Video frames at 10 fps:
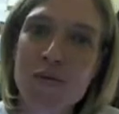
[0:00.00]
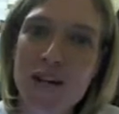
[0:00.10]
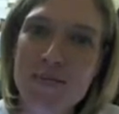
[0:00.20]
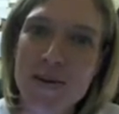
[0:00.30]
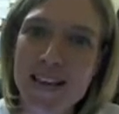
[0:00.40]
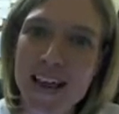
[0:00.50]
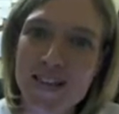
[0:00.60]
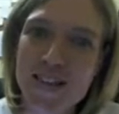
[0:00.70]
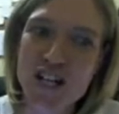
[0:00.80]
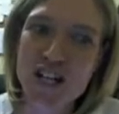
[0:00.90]
We can debate
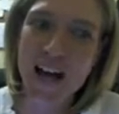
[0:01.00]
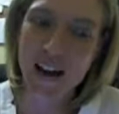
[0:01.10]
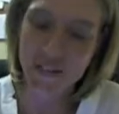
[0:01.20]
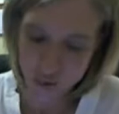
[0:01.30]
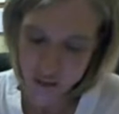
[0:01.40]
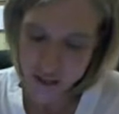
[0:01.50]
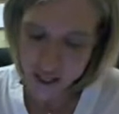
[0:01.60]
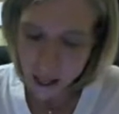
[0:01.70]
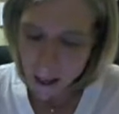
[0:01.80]
that in the chat afterwards.